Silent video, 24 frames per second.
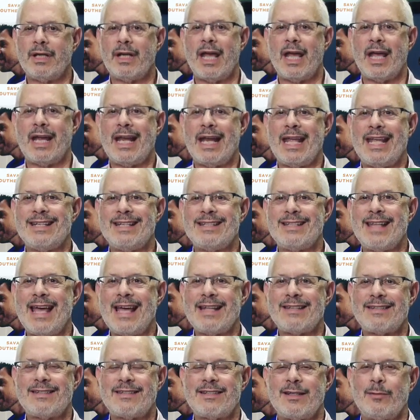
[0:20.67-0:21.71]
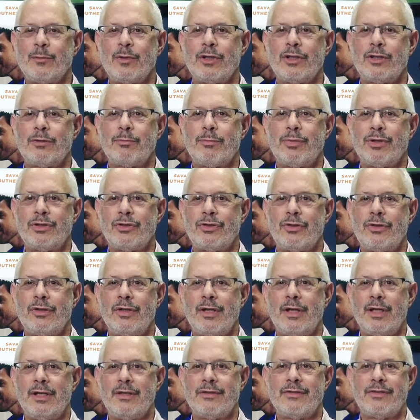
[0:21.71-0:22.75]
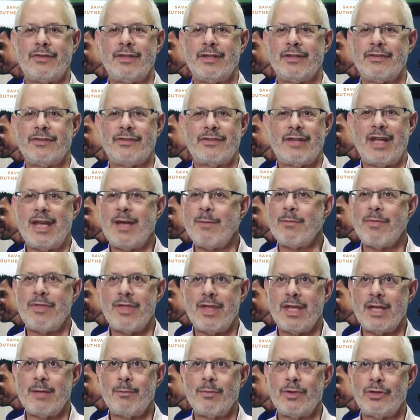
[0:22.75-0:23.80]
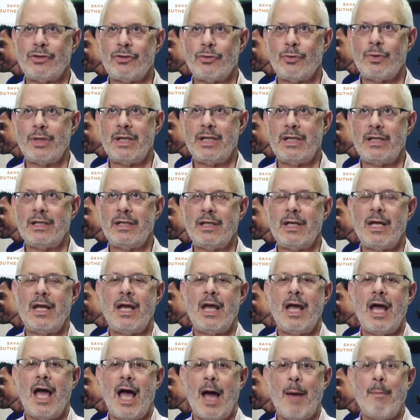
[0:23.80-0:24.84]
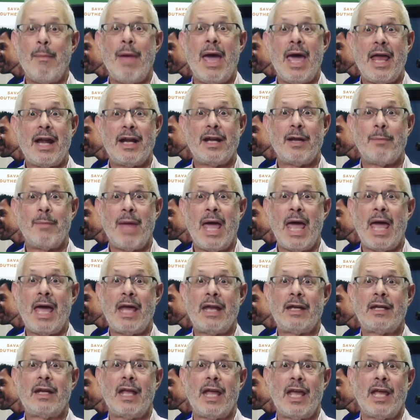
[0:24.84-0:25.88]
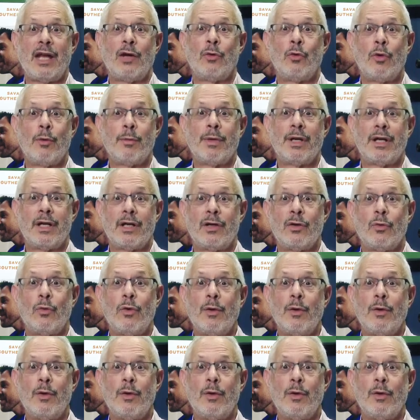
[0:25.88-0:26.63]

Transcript: And is that similar, is the same thing between a man and a man and a woman and a